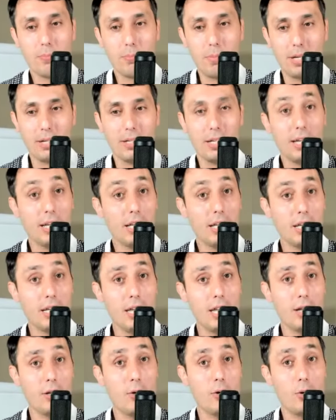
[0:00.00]
But and
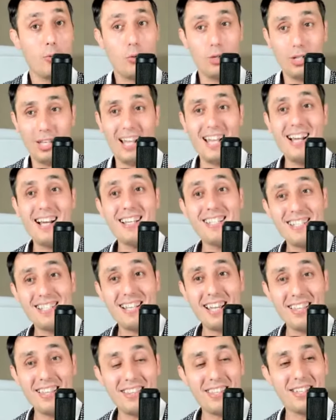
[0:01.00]
again, well, I
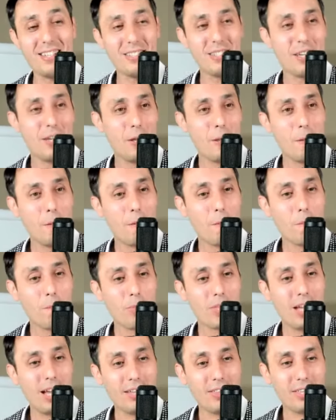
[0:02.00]
say this.
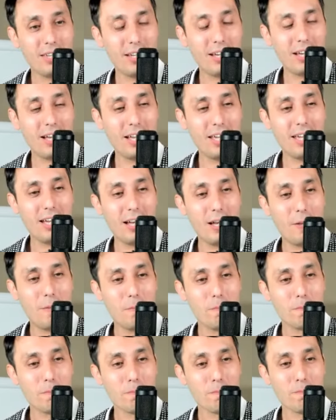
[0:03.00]
I think I
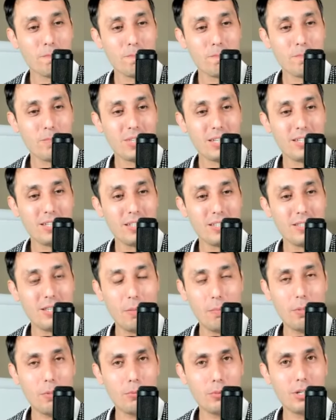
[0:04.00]
uh,
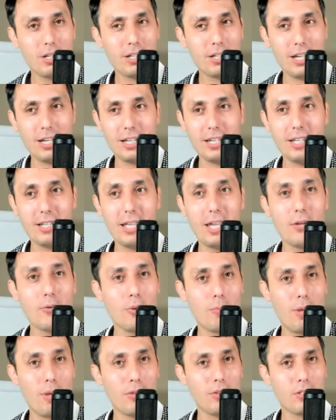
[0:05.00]
some people could kind of get
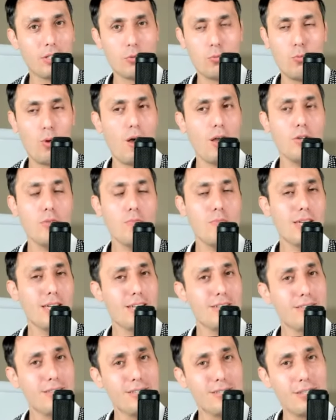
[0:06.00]
angry about this. Like, why are you
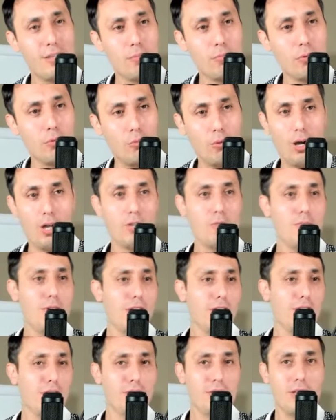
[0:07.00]
making this simple? Why are you
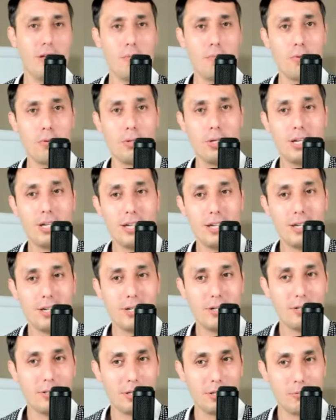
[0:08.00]
making this simple?
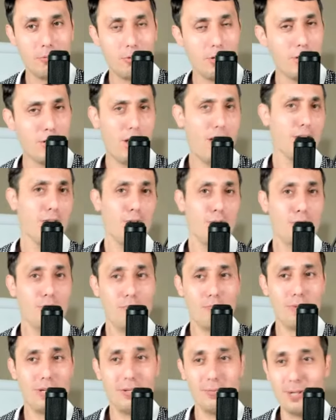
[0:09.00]
Like, we're not
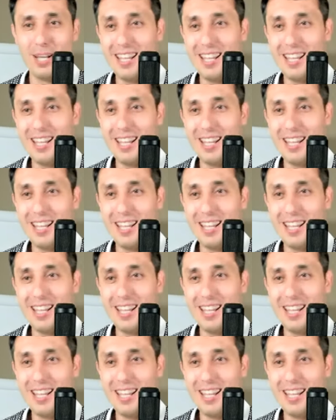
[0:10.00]
stupid.